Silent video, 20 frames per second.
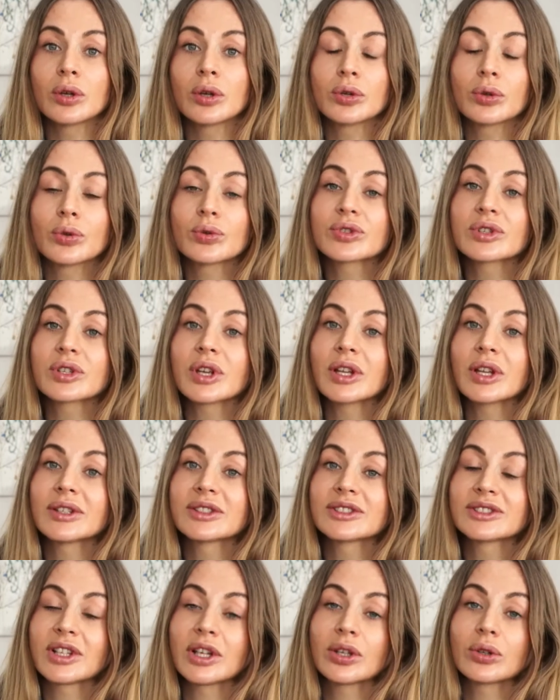use
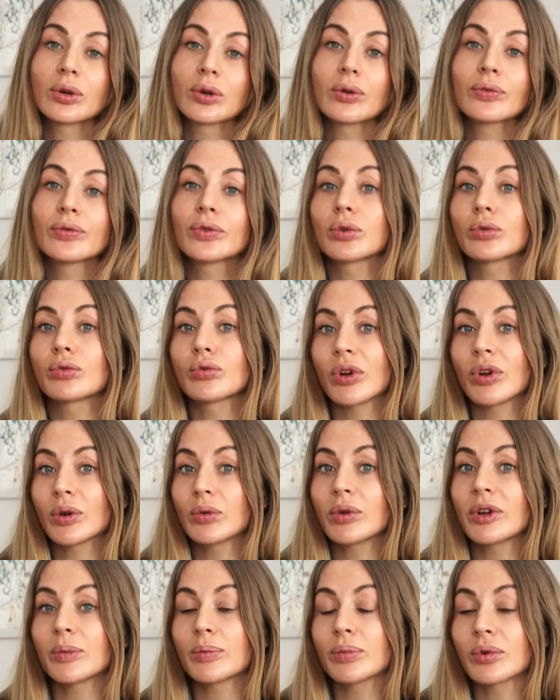instead of your
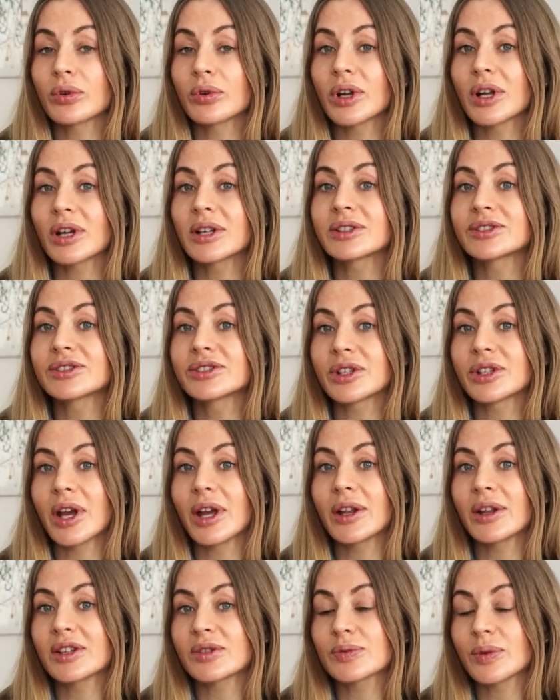regular products,
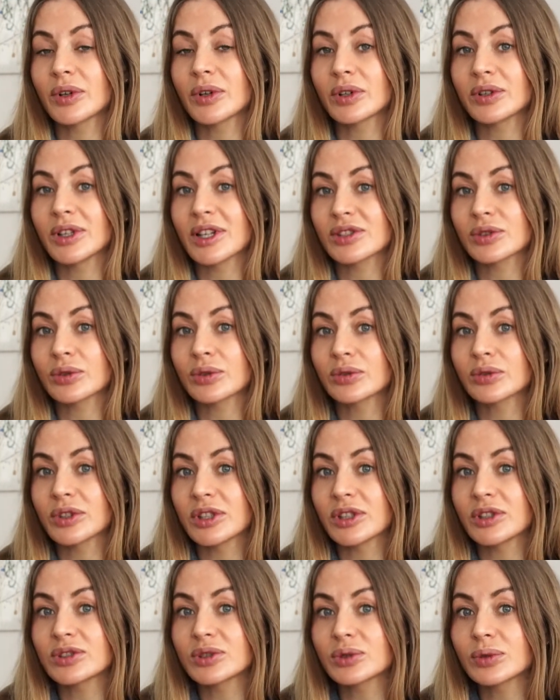and as well it doesn't
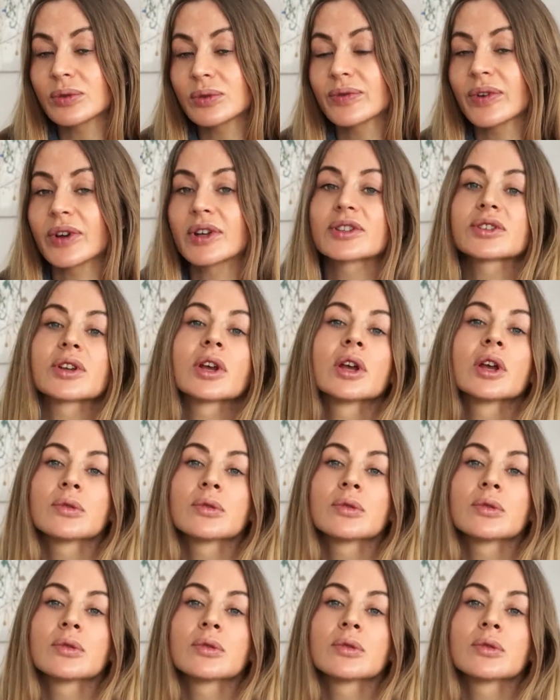contain sulfates,